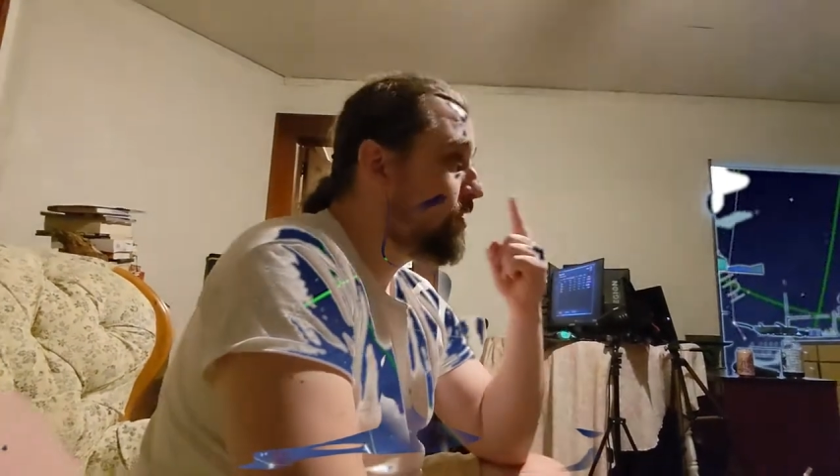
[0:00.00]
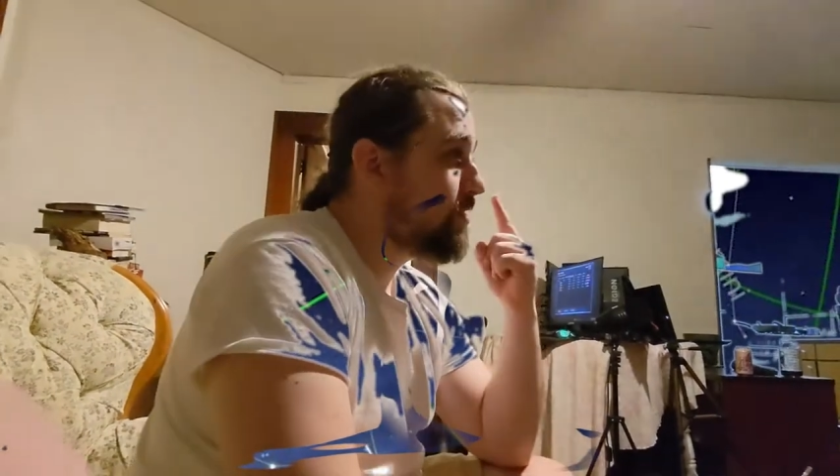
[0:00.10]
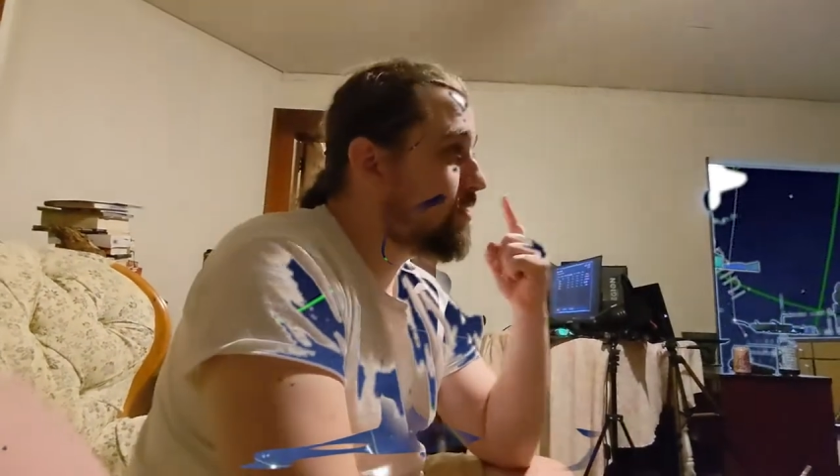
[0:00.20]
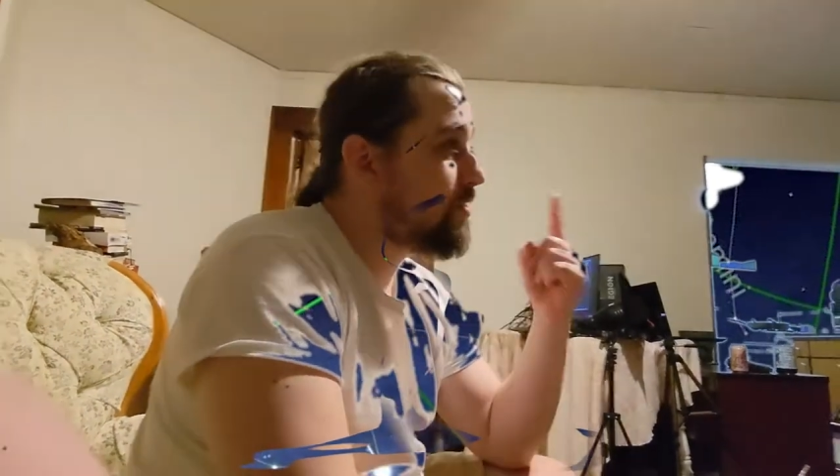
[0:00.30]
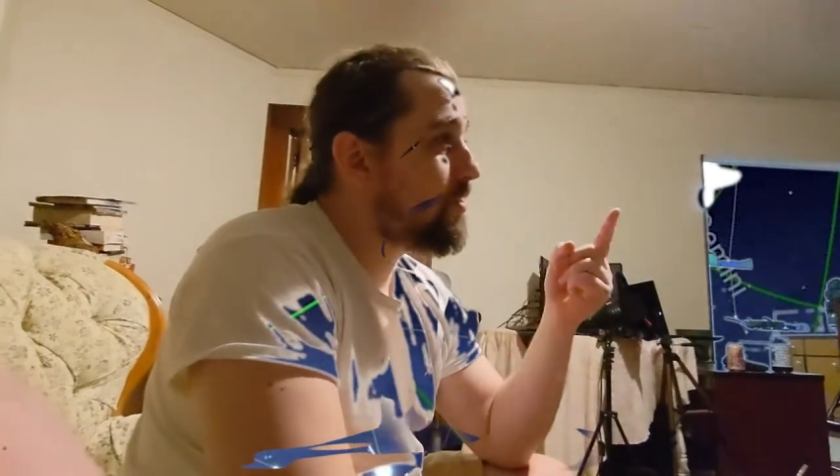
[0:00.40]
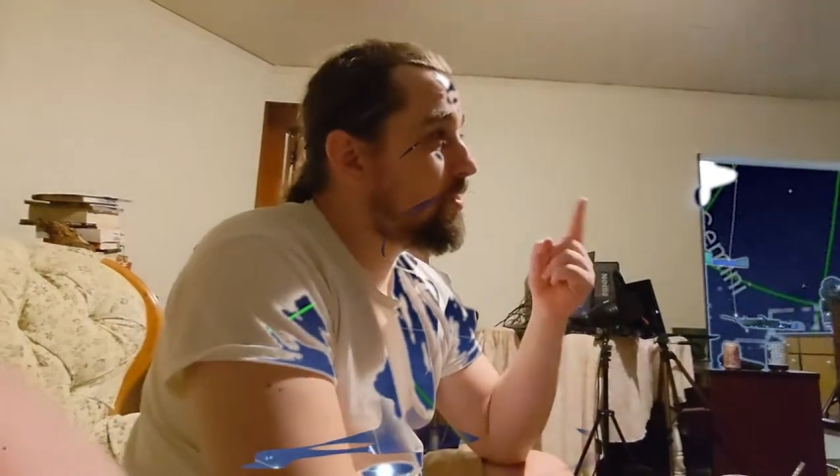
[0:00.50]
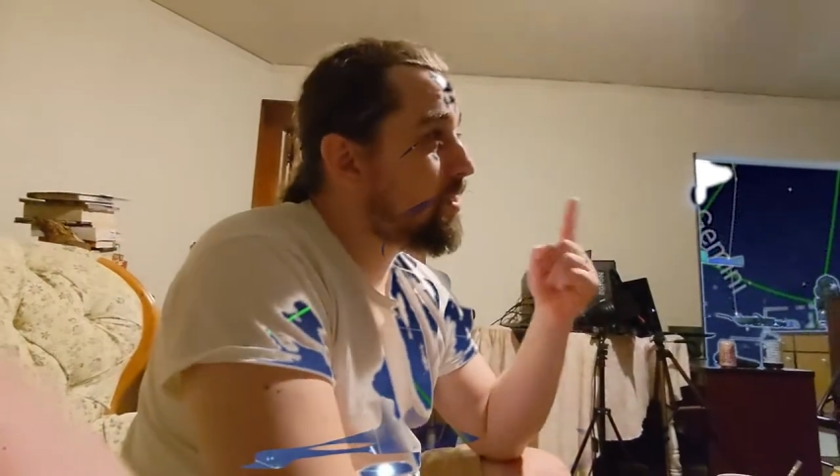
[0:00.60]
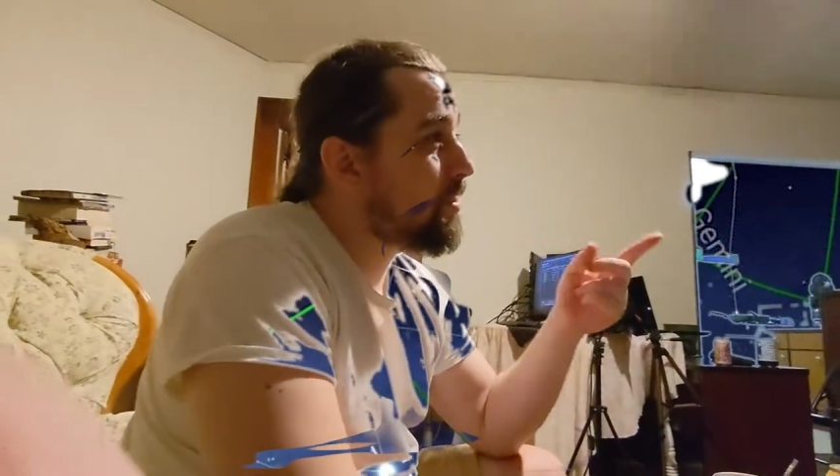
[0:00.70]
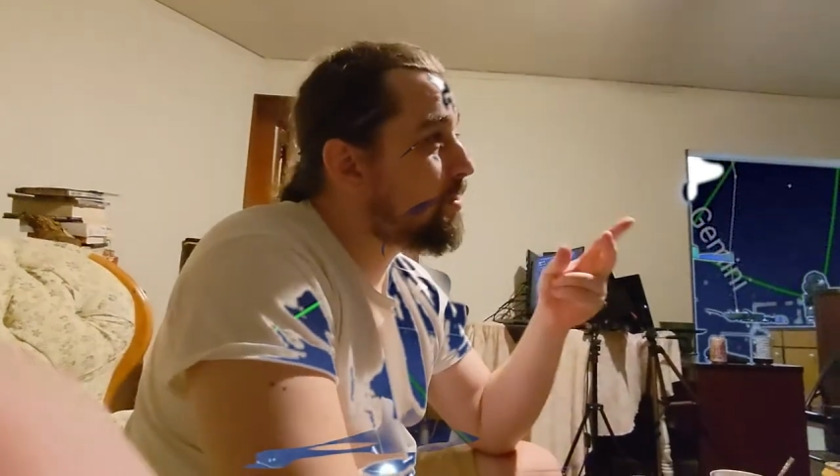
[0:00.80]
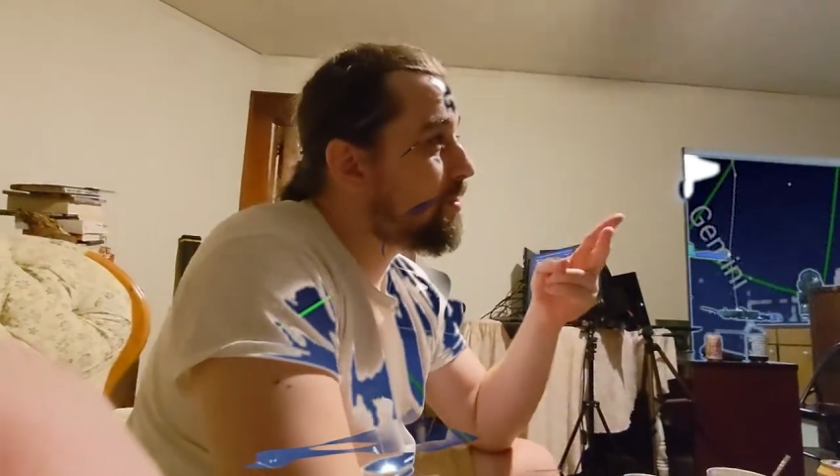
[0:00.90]

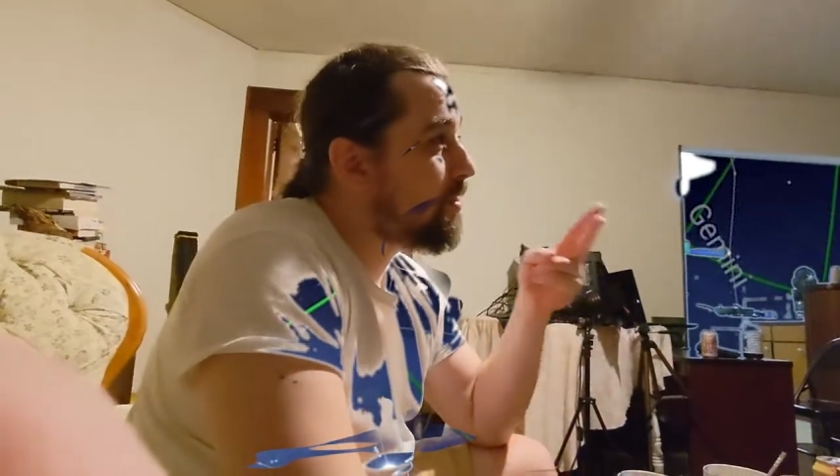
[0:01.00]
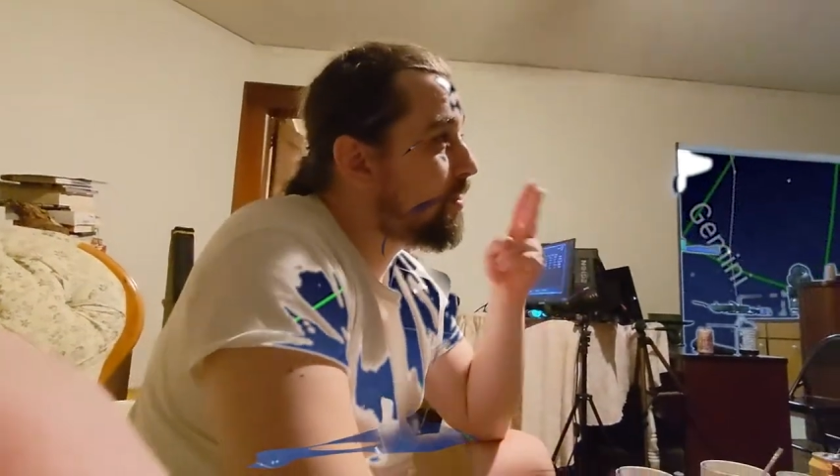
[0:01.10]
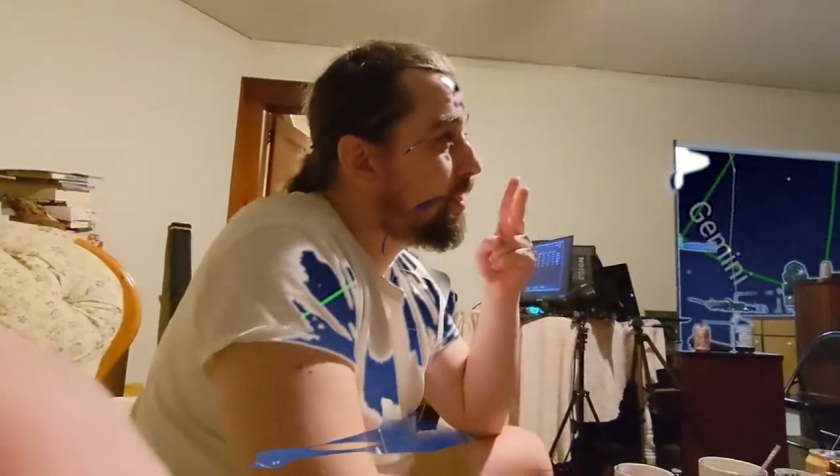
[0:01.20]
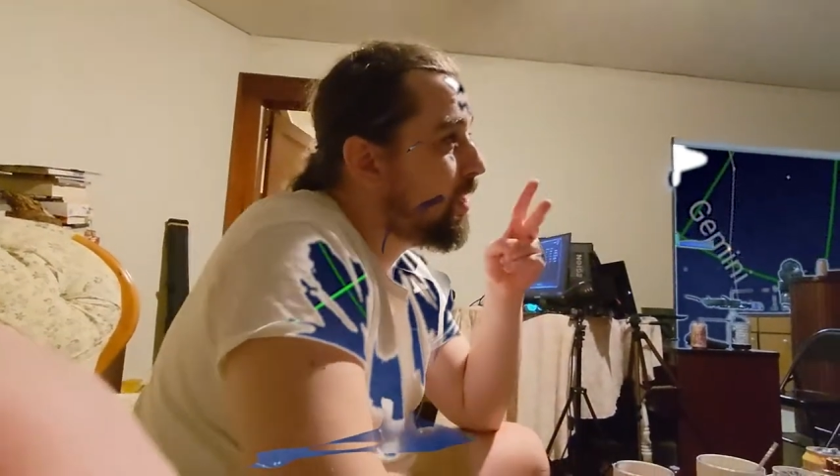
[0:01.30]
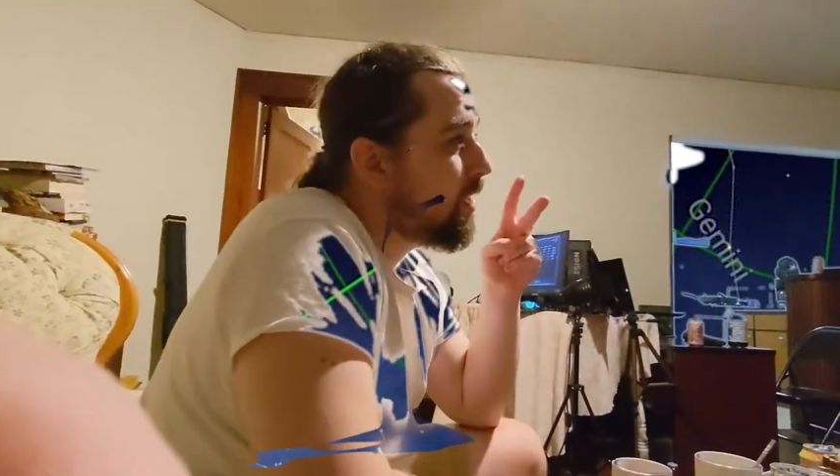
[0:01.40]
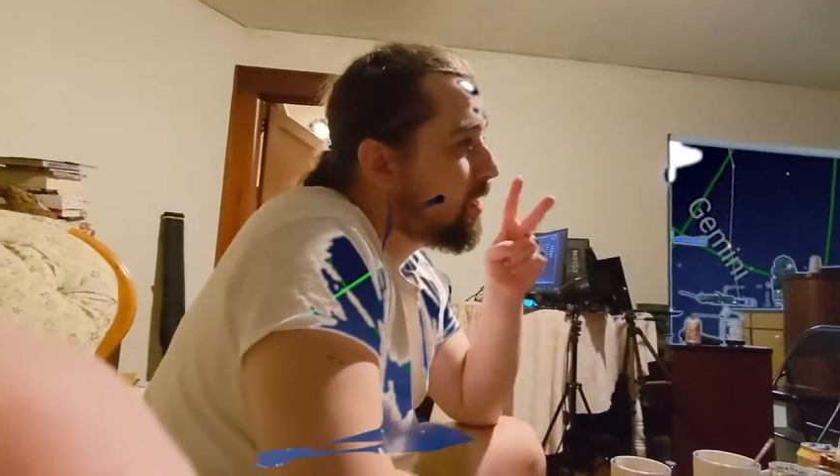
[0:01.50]
steal